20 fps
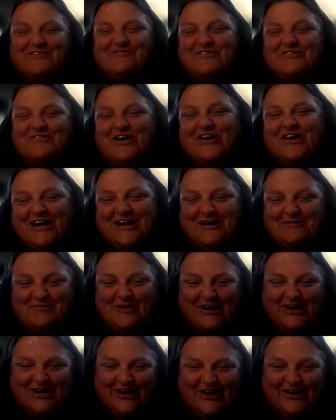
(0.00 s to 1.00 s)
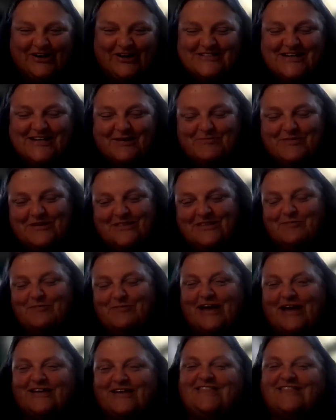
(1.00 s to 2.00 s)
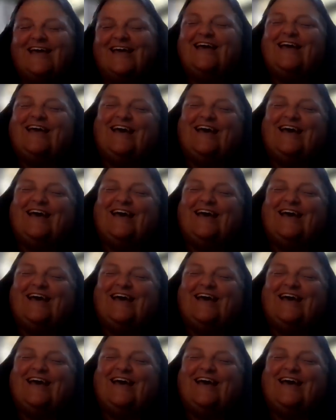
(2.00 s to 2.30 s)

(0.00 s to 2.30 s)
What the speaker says: you haven't got anybody locked up at the back there.